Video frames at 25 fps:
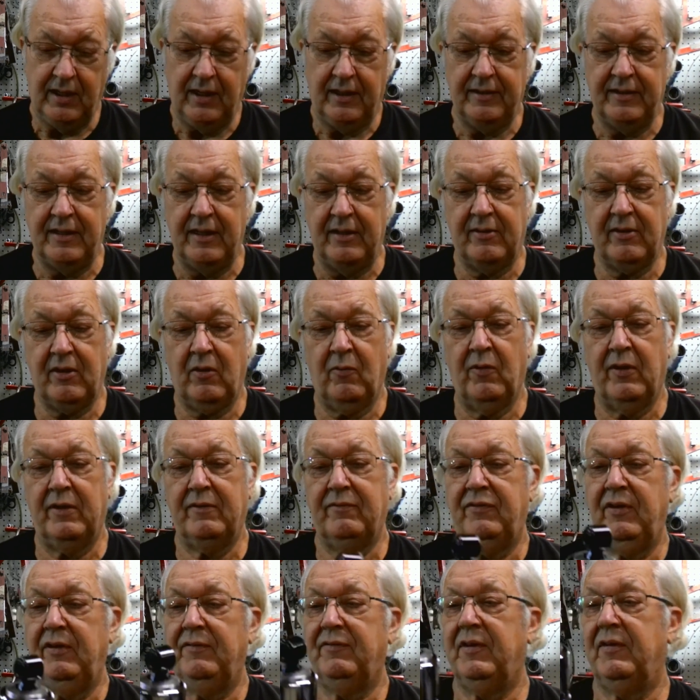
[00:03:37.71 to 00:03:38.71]
These are
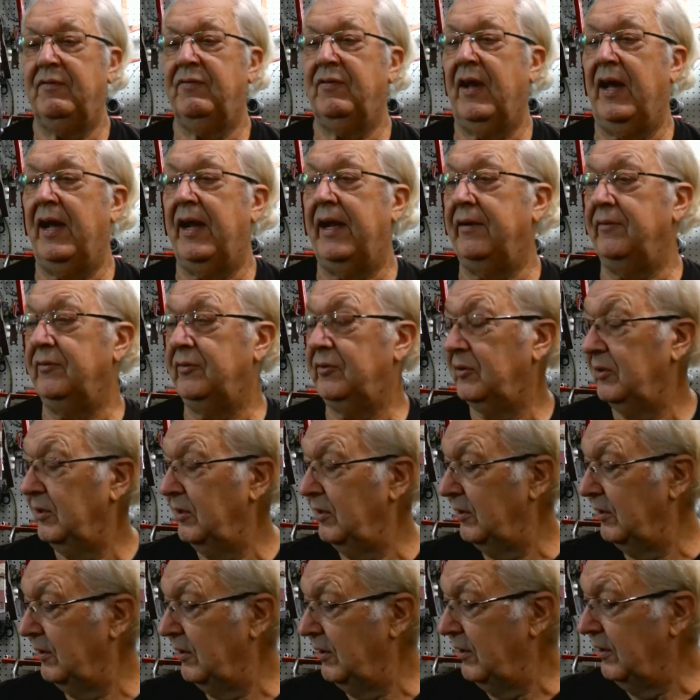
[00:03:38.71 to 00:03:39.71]
155s.
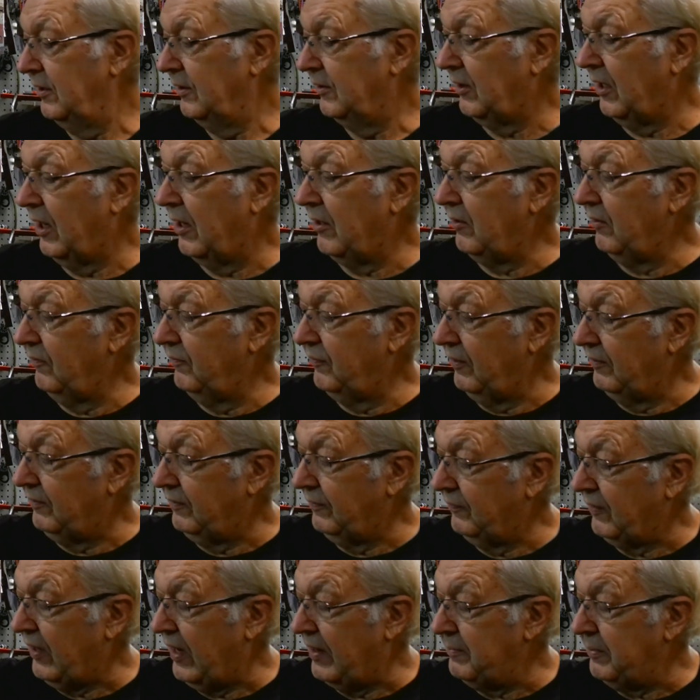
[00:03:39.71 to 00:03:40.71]
It's
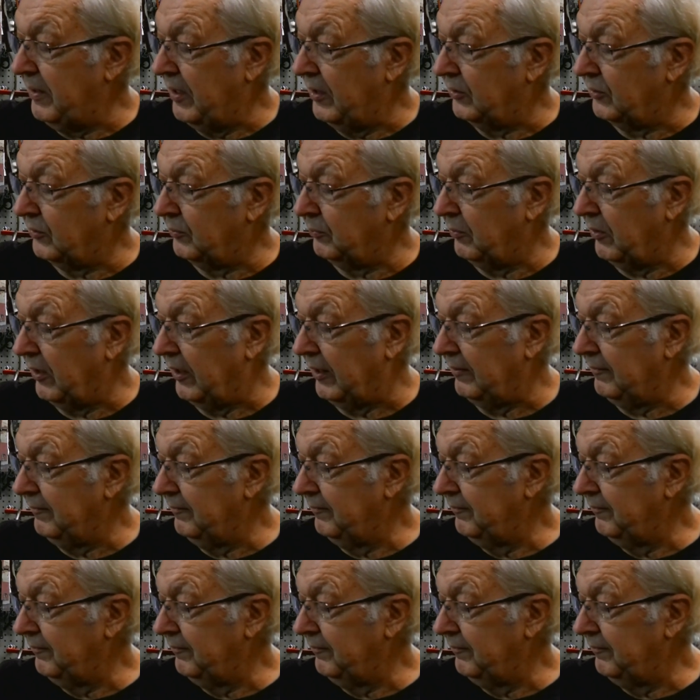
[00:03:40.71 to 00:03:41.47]
155 pound spring.